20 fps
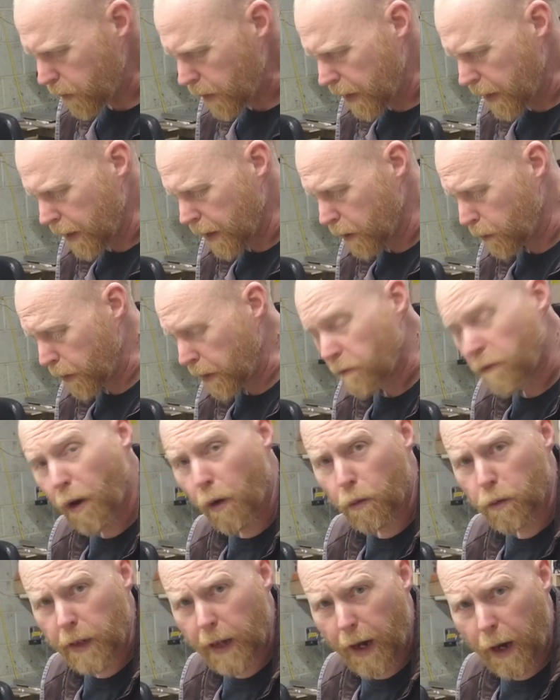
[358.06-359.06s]
it'll be
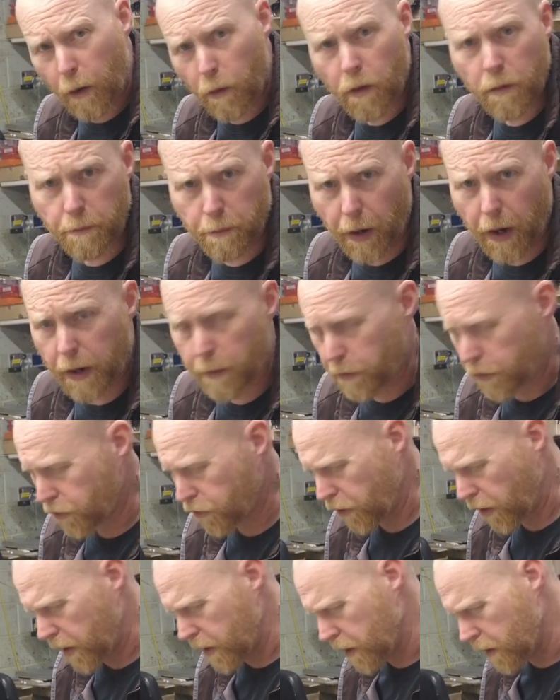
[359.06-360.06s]
rolled out by a
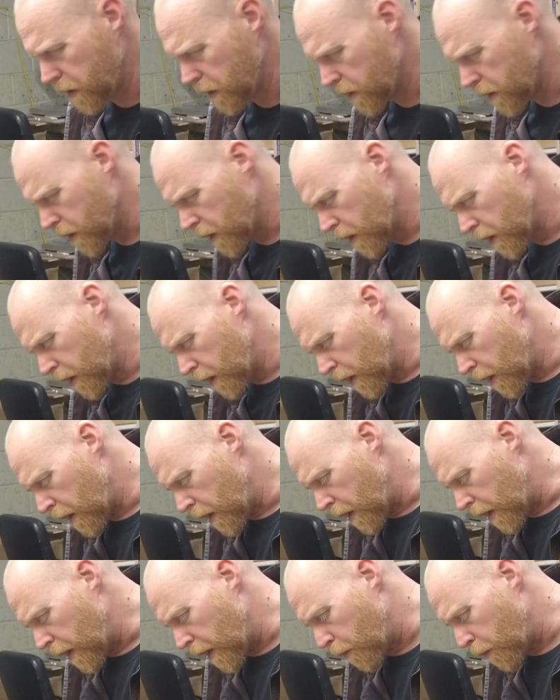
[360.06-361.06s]
machine,
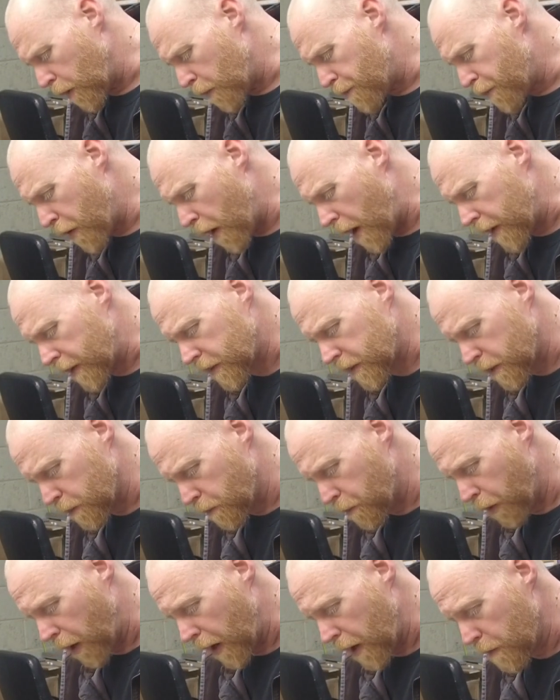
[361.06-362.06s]
it'll be
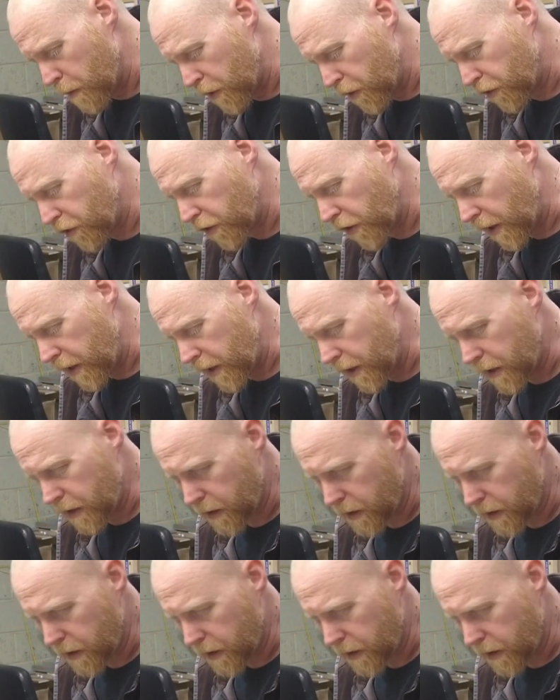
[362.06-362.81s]
pressed by a machine.